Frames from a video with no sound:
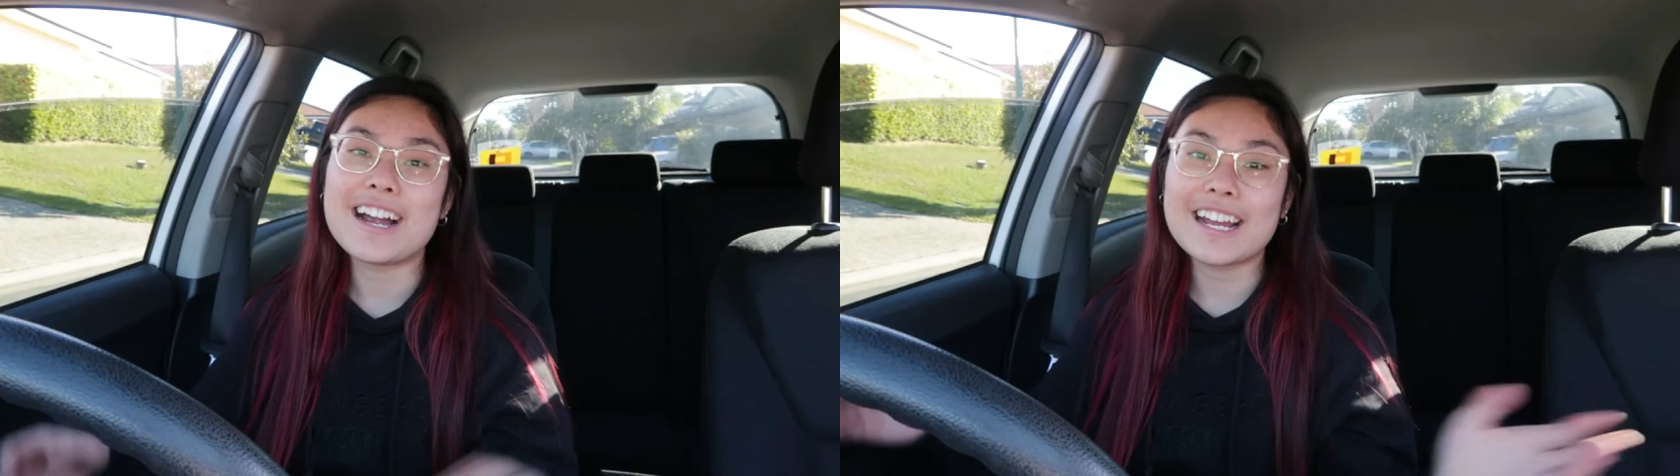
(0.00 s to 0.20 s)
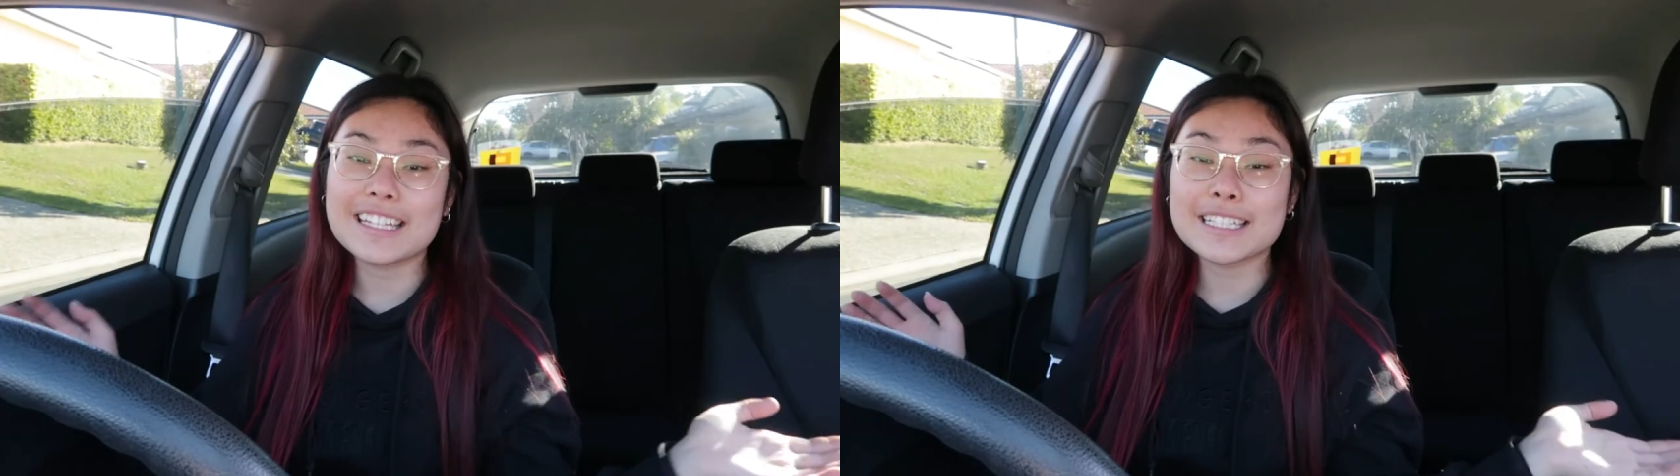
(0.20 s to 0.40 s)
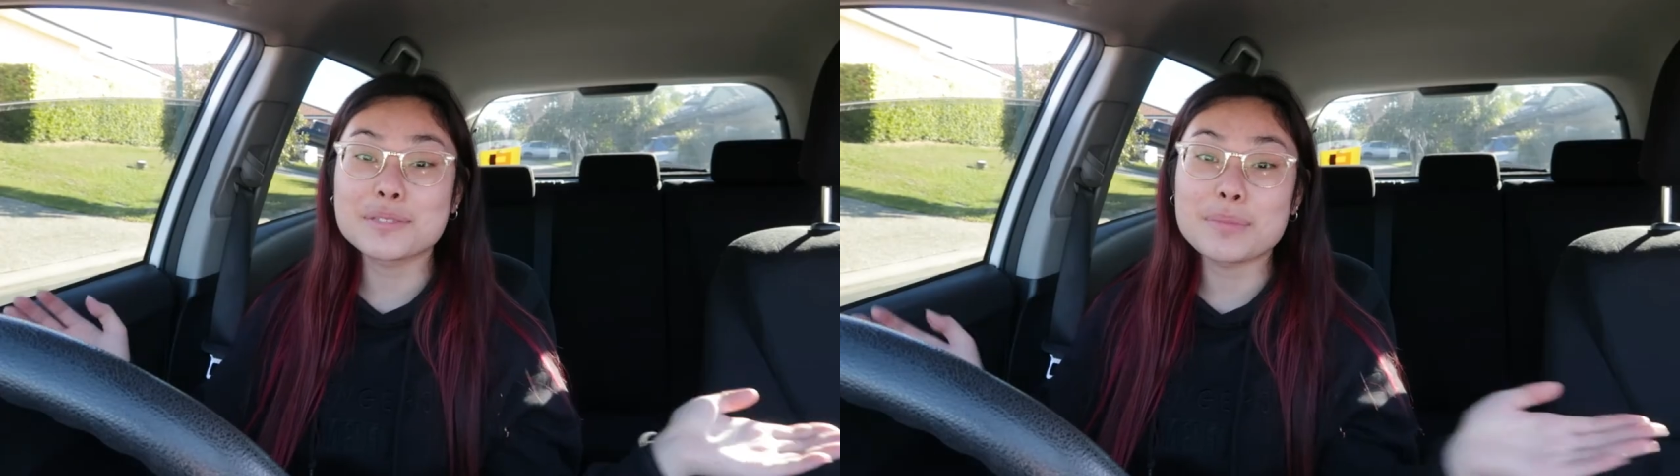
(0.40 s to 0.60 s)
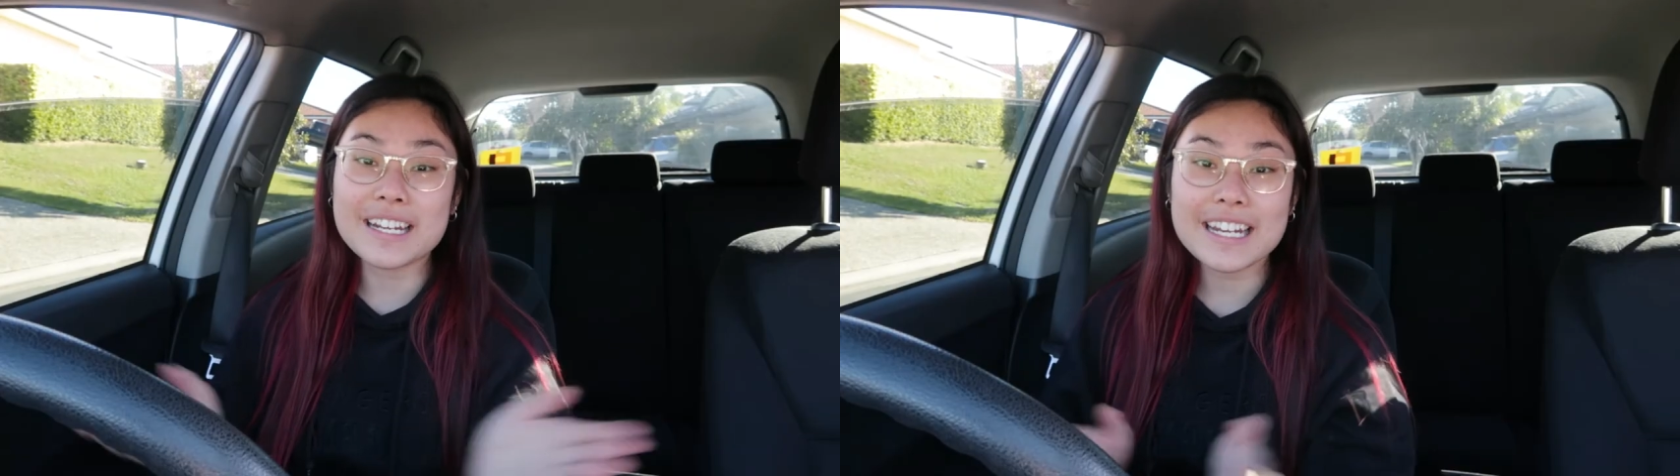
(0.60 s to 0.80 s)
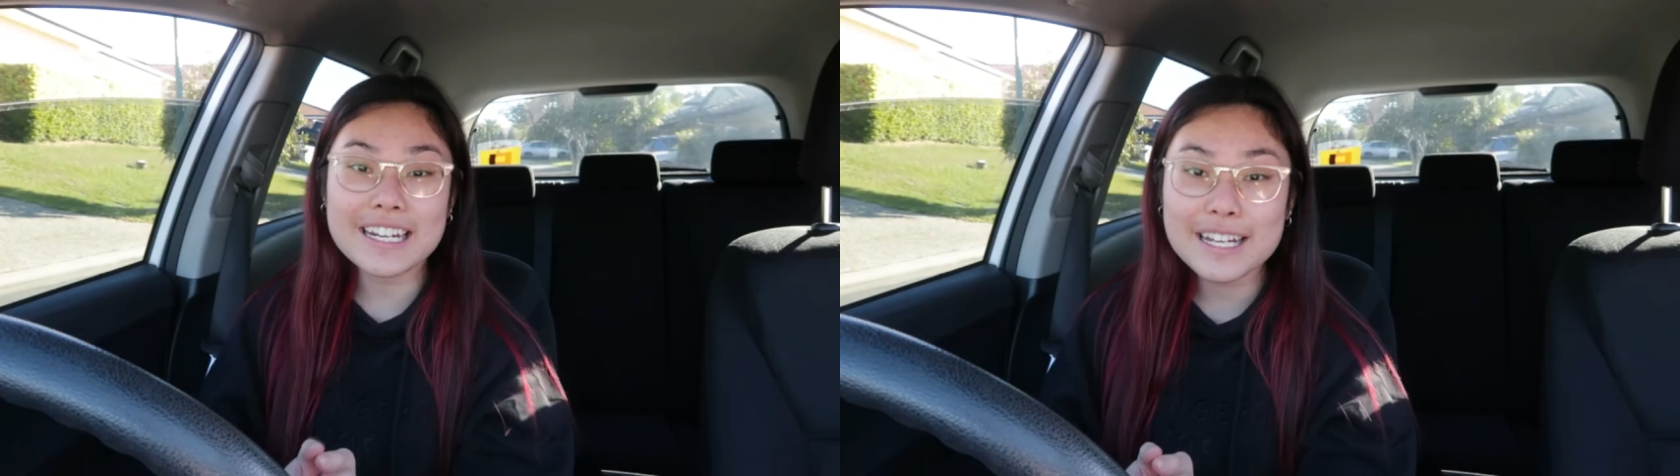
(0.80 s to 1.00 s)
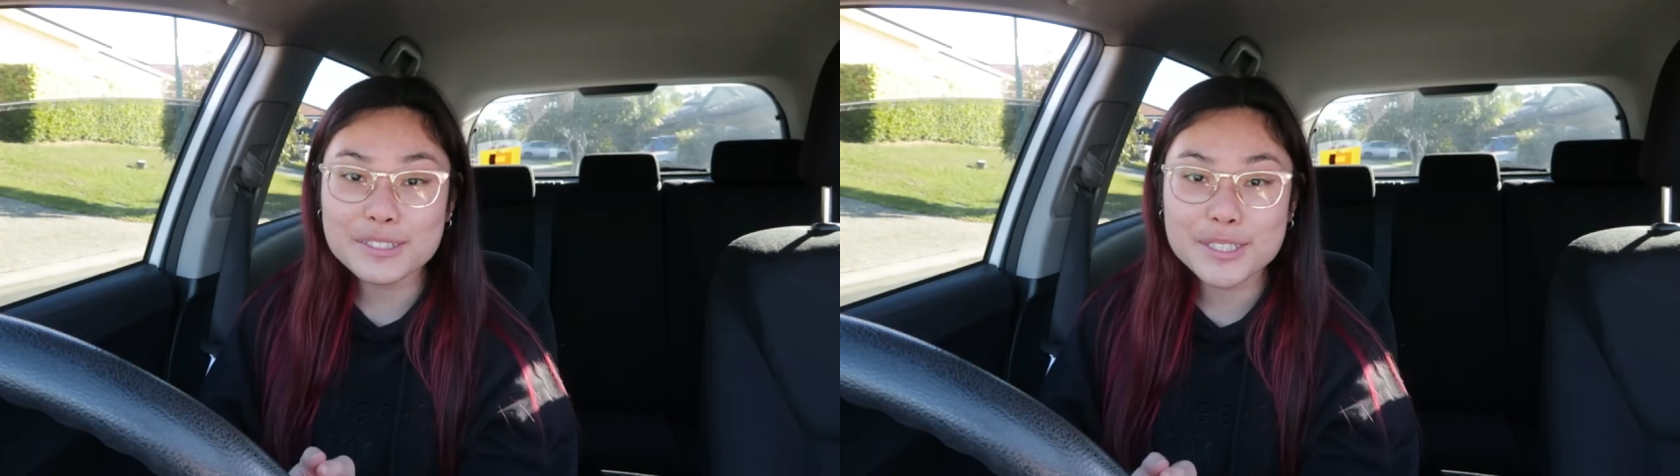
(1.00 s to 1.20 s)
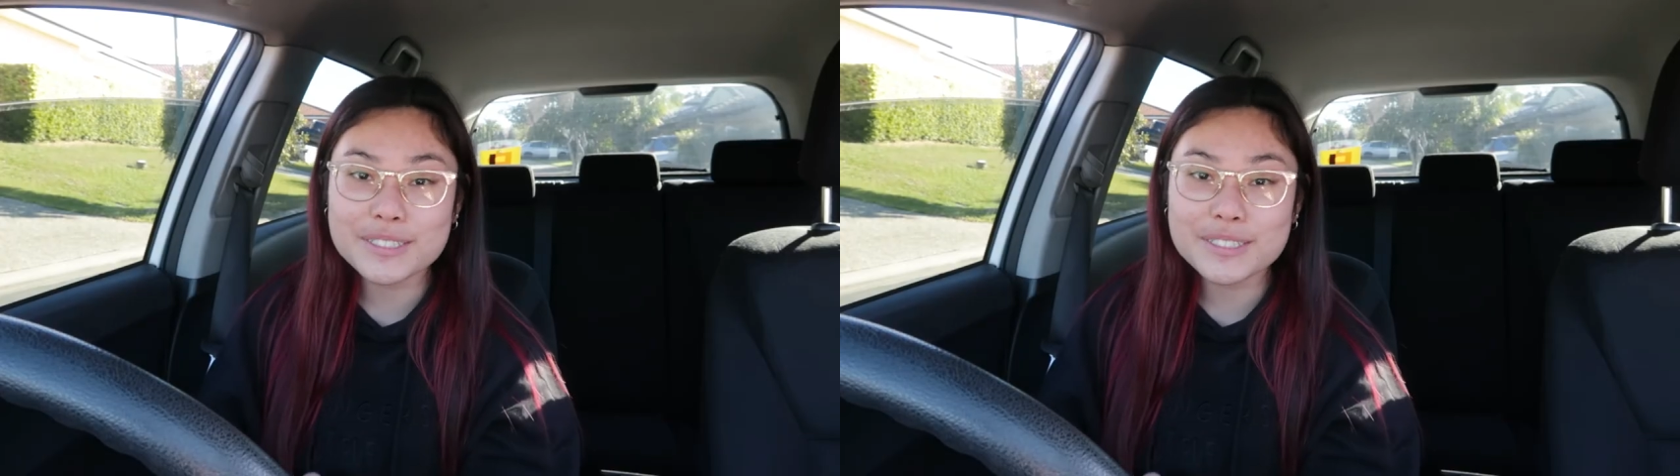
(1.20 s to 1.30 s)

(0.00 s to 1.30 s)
Alright, it's Monday now,